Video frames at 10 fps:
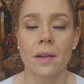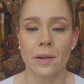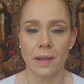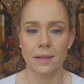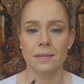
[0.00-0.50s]

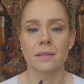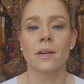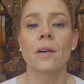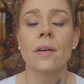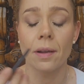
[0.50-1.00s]
Okay,
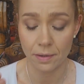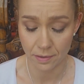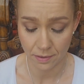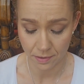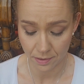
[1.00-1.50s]
so
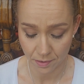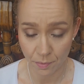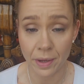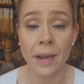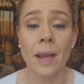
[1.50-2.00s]

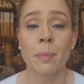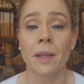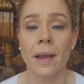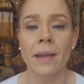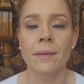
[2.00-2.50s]
when I
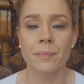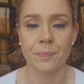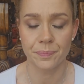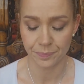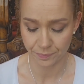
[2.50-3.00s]
apply it,
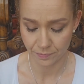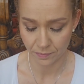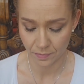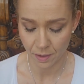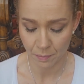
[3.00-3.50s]

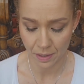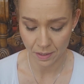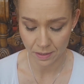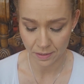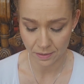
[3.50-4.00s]

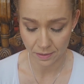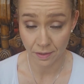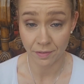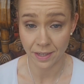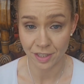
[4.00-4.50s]
because
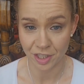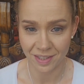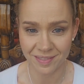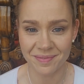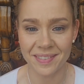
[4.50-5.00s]
of
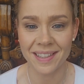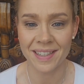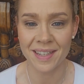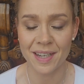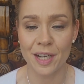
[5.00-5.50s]
aging,
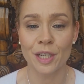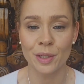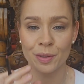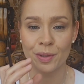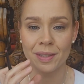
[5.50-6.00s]

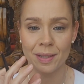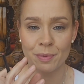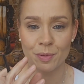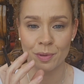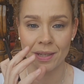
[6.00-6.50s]
your
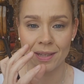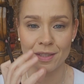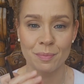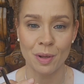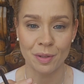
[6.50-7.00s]
lips will get
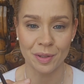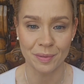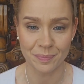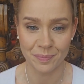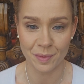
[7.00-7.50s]
smaller
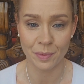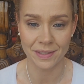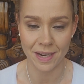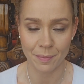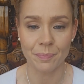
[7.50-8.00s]
with
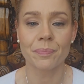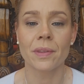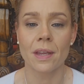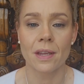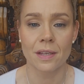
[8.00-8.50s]
time.
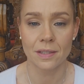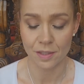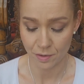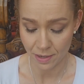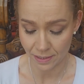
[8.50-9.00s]

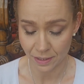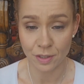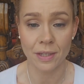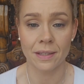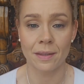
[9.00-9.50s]
So I need to
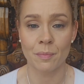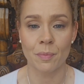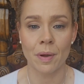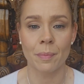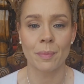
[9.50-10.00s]
get them
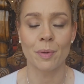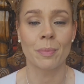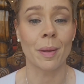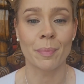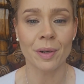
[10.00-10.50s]
a bit more
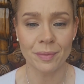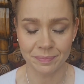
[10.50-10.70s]
plumper.